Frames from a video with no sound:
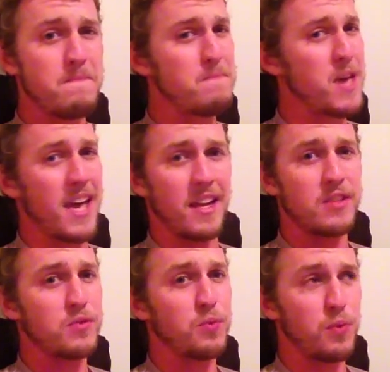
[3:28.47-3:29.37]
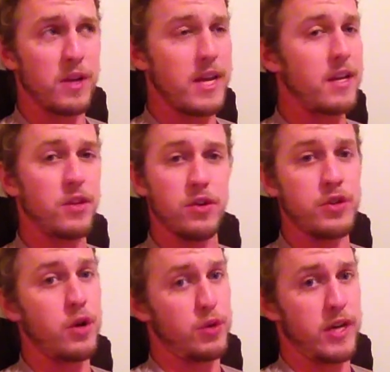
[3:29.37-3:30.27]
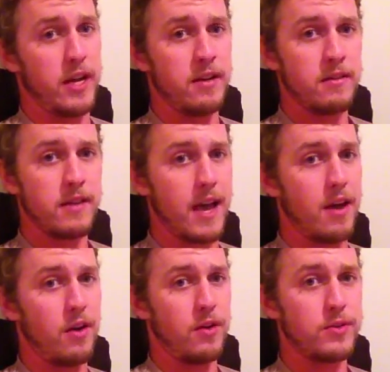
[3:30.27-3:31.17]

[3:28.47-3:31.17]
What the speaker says: man, there's no shade at all.